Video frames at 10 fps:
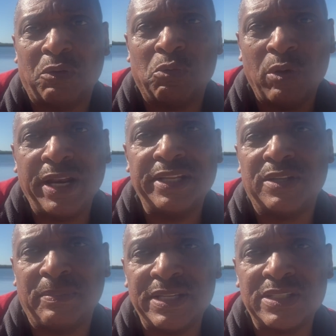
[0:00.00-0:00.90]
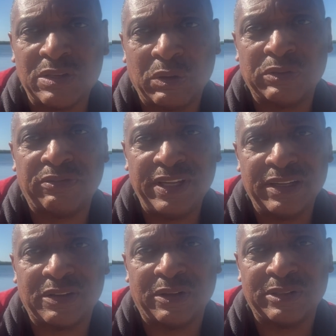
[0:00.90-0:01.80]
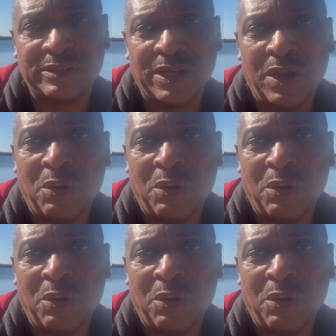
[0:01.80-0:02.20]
ready to be sold vehicles,